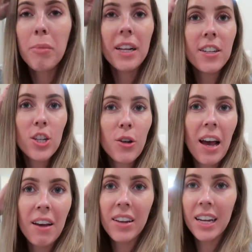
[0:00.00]
but it's too
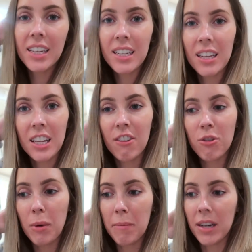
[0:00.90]
heavy to
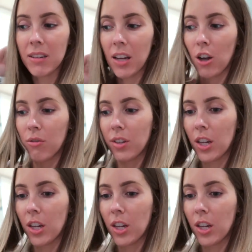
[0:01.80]
lift by myself.